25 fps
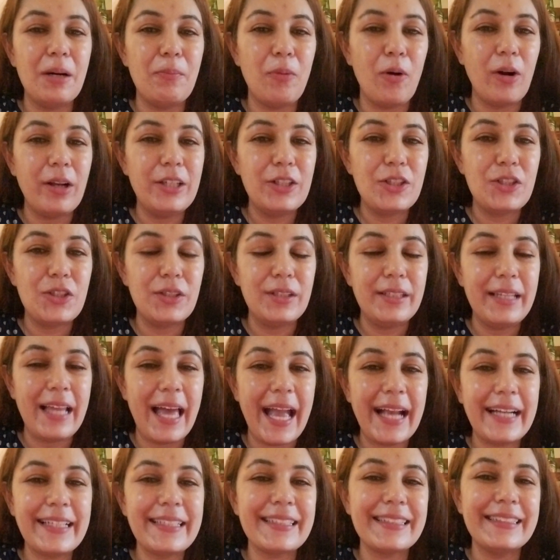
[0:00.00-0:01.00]
Abolition
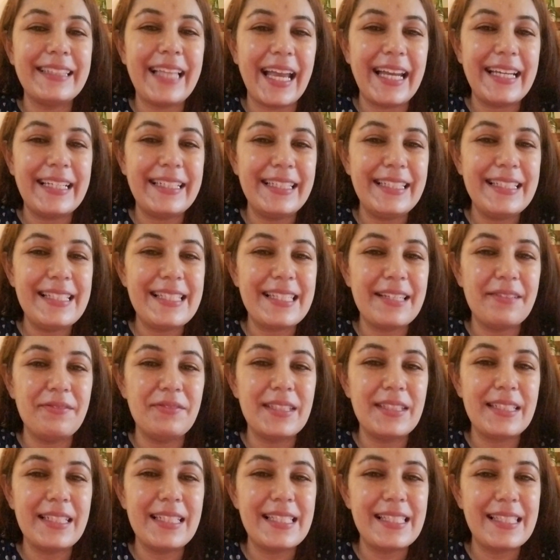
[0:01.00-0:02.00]
Act
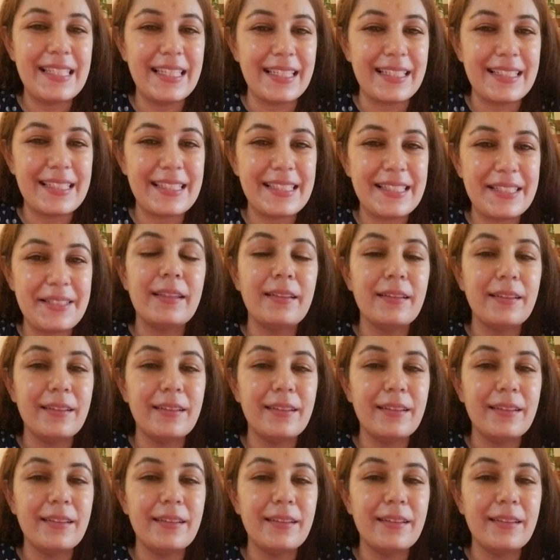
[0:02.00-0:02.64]
1976.